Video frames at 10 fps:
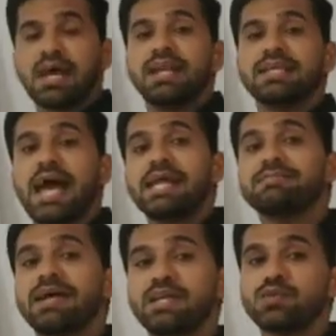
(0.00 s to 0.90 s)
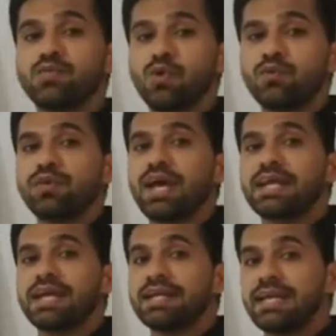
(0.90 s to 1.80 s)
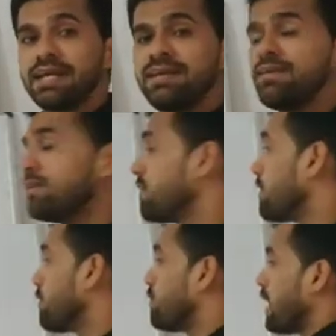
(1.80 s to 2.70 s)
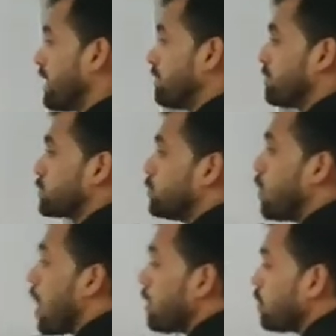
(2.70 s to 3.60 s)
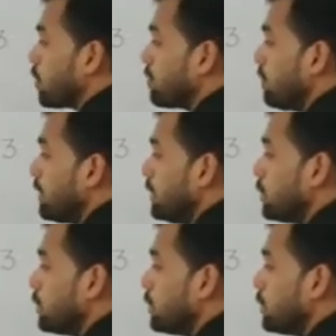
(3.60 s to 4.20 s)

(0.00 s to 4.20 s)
and 9 minus 4 we are getting 5. So what we will